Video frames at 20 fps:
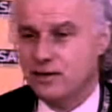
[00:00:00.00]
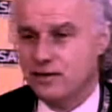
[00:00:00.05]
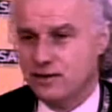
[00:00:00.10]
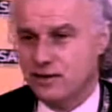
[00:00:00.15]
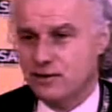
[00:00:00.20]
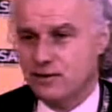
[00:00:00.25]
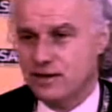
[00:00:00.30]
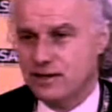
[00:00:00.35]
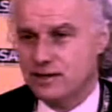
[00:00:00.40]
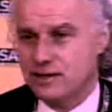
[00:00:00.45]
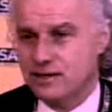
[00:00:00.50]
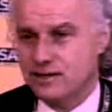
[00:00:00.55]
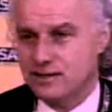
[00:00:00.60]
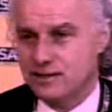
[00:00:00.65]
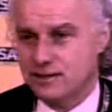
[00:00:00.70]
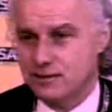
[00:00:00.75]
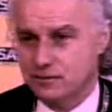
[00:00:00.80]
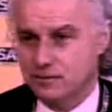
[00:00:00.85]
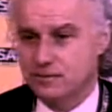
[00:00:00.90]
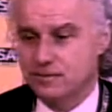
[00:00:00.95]
the peak of the
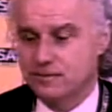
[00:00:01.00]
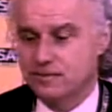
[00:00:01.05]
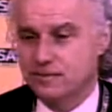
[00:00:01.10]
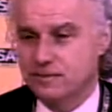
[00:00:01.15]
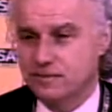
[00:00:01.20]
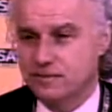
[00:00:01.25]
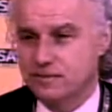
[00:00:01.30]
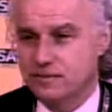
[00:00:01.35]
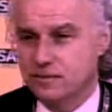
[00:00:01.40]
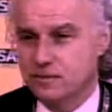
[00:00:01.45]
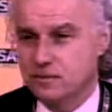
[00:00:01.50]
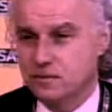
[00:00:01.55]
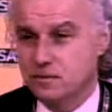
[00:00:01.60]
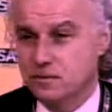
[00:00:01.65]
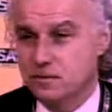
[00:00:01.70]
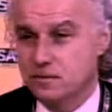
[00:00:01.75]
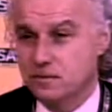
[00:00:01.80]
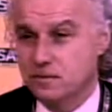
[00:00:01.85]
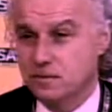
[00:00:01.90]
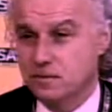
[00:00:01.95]
crisis. You did
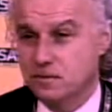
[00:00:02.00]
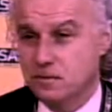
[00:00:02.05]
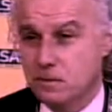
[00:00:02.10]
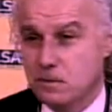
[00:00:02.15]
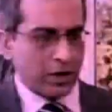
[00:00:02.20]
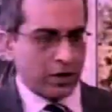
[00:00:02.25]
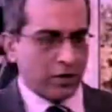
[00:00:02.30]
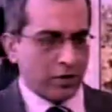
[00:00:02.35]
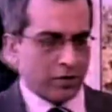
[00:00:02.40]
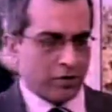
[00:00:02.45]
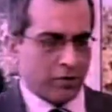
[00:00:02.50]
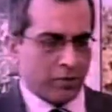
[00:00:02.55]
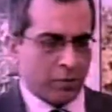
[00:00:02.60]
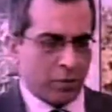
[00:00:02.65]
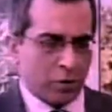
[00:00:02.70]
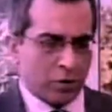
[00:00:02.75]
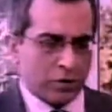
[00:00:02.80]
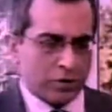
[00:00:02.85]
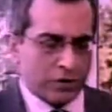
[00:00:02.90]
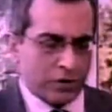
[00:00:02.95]
mention uh, in
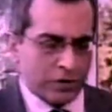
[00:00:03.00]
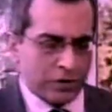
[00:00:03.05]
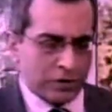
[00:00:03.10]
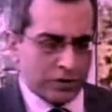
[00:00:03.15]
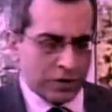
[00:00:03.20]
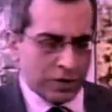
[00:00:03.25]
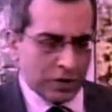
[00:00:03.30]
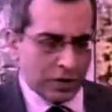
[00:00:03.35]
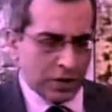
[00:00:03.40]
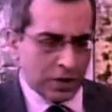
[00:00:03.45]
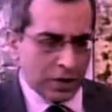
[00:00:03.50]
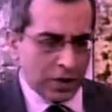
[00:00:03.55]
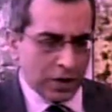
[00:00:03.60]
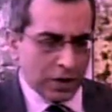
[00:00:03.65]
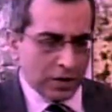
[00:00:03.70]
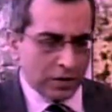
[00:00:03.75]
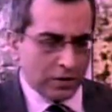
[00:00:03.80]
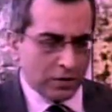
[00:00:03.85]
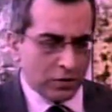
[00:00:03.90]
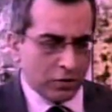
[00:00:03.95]
your report that uh,
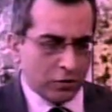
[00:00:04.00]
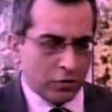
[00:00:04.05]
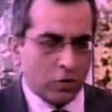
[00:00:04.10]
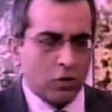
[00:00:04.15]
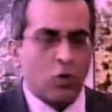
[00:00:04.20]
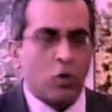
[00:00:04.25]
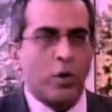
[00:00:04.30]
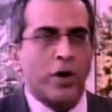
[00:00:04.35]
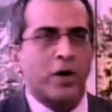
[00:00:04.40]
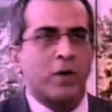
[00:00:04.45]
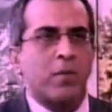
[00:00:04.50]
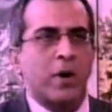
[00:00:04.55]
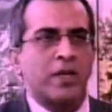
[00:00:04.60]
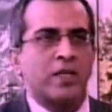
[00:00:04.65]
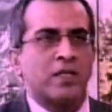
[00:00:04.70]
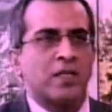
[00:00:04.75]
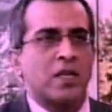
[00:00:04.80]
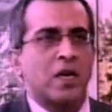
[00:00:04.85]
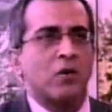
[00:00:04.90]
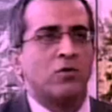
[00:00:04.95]
the
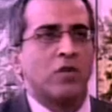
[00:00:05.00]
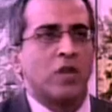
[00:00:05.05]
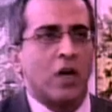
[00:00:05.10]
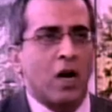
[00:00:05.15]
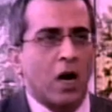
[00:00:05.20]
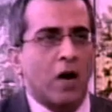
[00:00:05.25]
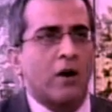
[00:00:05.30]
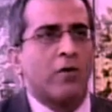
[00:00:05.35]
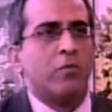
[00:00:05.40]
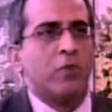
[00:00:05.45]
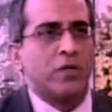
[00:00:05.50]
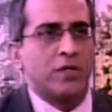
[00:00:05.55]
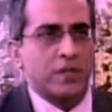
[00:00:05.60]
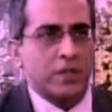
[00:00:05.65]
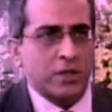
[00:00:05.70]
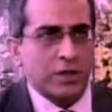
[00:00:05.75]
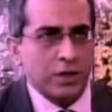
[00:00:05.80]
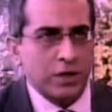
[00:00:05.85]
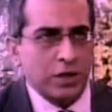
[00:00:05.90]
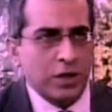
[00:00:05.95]
Euroquake might sound
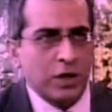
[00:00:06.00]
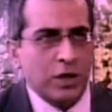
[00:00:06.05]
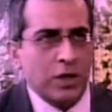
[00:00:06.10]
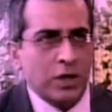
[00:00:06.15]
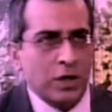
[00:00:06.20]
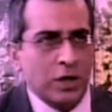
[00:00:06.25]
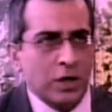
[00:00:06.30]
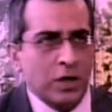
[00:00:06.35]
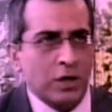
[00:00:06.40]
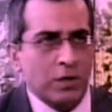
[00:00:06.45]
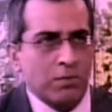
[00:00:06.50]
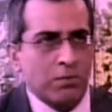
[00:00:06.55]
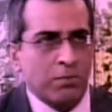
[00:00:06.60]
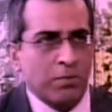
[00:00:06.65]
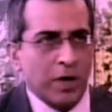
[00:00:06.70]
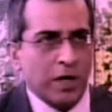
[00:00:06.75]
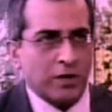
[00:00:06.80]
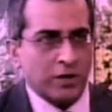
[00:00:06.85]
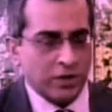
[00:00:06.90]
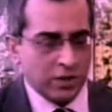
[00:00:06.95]
alarmist,
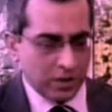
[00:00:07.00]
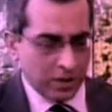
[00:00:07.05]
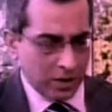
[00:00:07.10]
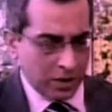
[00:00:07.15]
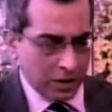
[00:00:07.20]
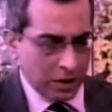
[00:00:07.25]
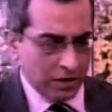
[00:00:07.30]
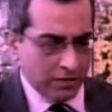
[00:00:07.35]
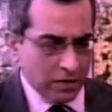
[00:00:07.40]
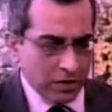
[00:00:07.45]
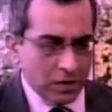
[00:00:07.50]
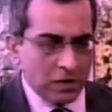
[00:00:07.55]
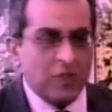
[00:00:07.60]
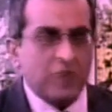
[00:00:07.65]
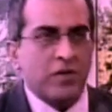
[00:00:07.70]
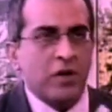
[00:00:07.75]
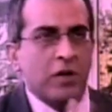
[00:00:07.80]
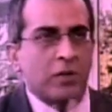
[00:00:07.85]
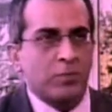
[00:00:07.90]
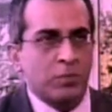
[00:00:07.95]
uh, but
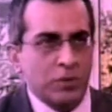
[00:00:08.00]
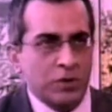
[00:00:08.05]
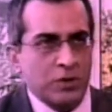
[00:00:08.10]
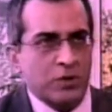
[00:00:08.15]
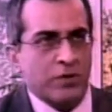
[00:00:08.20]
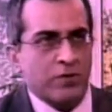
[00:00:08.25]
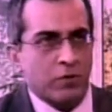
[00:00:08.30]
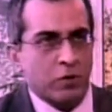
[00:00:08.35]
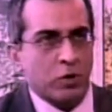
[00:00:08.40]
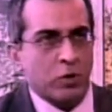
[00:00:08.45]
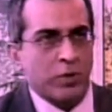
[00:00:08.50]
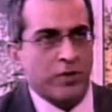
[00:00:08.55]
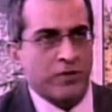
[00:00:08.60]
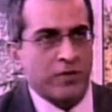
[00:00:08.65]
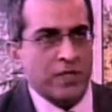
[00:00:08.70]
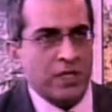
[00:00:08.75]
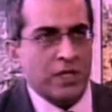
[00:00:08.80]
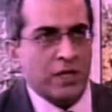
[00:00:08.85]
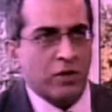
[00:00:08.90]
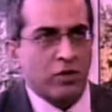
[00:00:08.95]
given the developments of
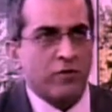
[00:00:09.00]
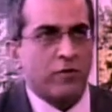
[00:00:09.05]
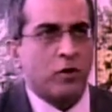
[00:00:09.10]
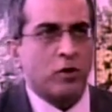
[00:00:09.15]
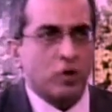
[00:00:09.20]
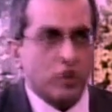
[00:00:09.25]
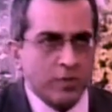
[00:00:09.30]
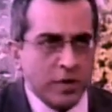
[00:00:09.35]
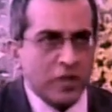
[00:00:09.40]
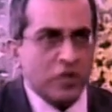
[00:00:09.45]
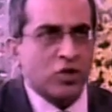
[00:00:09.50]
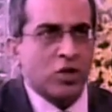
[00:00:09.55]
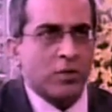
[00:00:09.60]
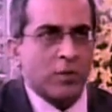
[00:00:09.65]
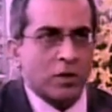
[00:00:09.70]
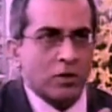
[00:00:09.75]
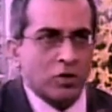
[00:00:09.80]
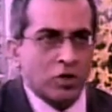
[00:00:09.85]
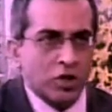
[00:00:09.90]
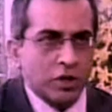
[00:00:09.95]
what we've seen, and you've also
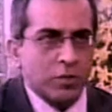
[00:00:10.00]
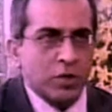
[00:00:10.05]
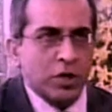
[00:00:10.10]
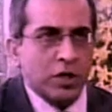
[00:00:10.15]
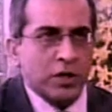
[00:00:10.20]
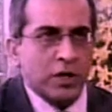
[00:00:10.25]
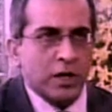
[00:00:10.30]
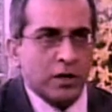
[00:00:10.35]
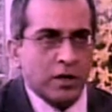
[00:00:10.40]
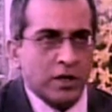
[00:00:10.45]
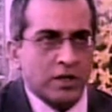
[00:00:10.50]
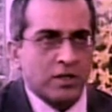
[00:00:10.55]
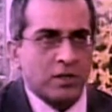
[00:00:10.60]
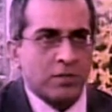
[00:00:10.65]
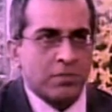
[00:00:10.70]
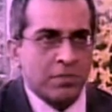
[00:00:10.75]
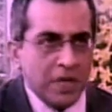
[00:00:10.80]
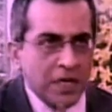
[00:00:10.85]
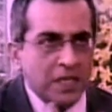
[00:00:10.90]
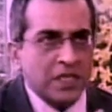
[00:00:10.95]
mentioned about Germany
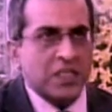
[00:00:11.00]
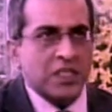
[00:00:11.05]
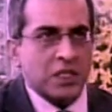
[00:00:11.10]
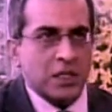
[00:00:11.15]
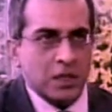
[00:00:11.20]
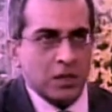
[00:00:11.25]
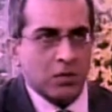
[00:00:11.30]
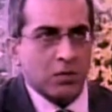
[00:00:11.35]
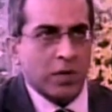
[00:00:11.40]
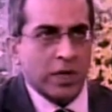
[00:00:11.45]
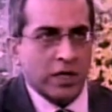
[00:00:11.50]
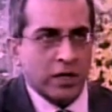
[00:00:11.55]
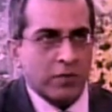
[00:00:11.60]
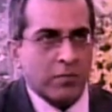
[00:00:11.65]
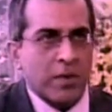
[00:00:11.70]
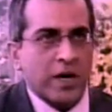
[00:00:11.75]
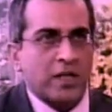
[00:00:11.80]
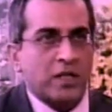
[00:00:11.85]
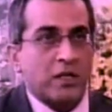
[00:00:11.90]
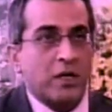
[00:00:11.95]
that its ability,
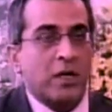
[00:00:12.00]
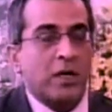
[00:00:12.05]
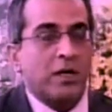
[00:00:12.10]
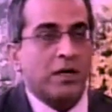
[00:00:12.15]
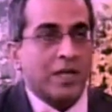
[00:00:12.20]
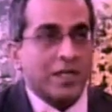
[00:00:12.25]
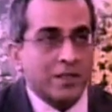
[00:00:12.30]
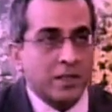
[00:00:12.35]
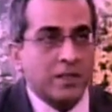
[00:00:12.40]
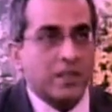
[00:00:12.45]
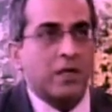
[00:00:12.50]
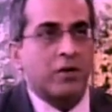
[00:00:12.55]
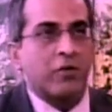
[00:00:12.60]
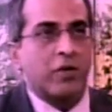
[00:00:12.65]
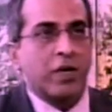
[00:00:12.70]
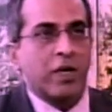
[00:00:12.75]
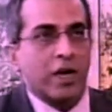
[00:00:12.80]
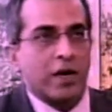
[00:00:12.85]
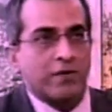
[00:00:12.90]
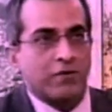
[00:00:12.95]
while it might
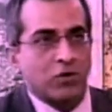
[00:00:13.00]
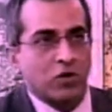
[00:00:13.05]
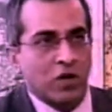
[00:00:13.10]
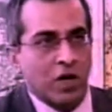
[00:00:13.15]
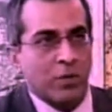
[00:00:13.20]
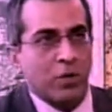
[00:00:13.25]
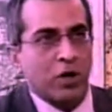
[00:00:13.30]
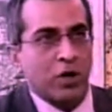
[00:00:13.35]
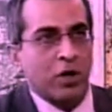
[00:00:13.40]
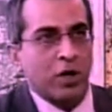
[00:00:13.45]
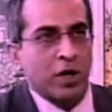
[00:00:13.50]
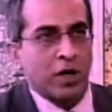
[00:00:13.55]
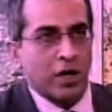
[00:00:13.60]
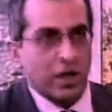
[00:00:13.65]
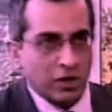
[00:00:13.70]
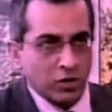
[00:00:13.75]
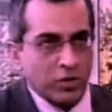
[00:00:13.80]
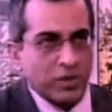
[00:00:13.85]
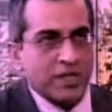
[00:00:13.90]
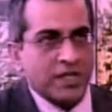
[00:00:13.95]
necessarily have to come in
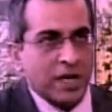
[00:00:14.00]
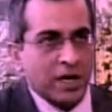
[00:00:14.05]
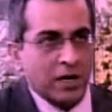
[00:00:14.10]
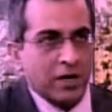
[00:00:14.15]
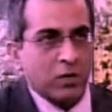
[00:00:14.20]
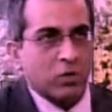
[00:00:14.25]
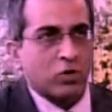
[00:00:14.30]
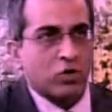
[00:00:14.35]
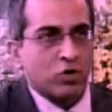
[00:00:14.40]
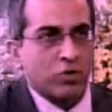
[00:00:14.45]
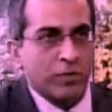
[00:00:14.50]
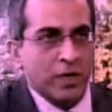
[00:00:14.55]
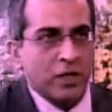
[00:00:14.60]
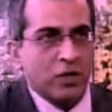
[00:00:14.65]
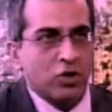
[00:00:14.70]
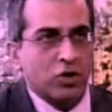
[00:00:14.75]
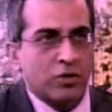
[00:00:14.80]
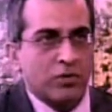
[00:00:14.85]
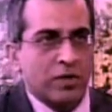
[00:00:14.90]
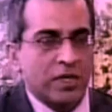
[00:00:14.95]
and do exactly what
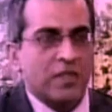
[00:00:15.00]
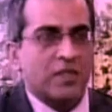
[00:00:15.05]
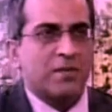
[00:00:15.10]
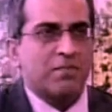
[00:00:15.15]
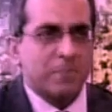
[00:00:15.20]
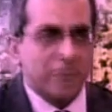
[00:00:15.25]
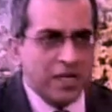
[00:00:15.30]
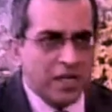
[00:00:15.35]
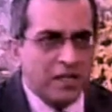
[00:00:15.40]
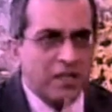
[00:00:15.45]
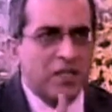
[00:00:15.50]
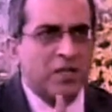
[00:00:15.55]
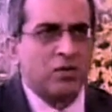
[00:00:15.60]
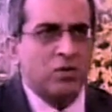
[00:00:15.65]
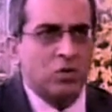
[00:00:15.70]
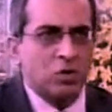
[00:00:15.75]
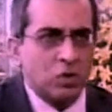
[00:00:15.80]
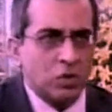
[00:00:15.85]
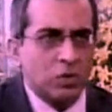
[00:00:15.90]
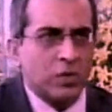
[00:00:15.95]
you mentioned, but its
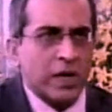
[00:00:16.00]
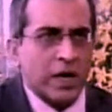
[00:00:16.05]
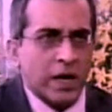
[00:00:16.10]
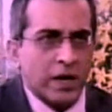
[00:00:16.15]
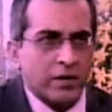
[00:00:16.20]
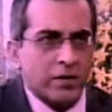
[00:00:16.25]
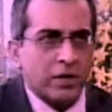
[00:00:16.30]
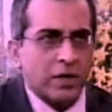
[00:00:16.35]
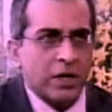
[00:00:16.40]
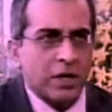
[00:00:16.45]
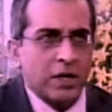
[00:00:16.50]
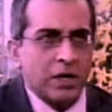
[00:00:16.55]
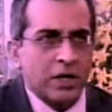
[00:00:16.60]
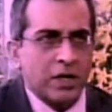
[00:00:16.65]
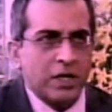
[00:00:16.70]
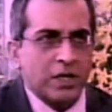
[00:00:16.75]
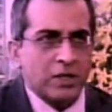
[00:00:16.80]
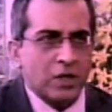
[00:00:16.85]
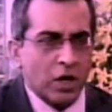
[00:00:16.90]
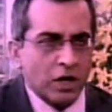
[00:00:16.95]
ability to do that
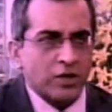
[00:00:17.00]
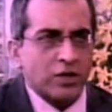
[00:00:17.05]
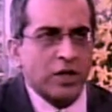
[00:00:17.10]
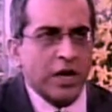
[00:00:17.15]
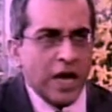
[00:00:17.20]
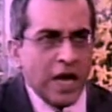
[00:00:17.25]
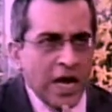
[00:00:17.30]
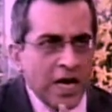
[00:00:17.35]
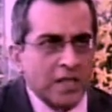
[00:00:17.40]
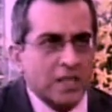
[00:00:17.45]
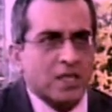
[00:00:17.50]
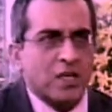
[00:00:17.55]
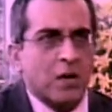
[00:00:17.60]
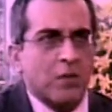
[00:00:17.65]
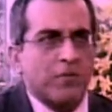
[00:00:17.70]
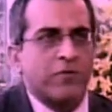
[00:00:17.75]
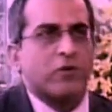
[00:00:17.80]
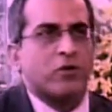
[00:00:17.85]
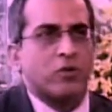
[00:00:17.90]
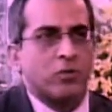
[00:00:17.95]
is not
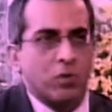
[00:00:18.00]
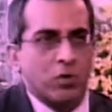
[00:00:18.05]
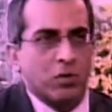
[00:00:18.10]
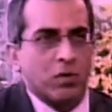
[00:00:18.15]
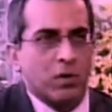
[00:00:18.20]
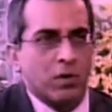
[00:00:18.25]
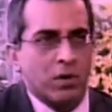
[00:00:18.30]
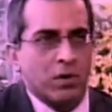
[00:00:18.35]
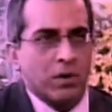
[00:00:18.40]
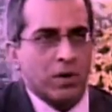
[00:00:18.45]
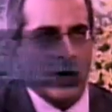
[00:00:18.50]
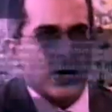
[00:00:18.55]
as comfortable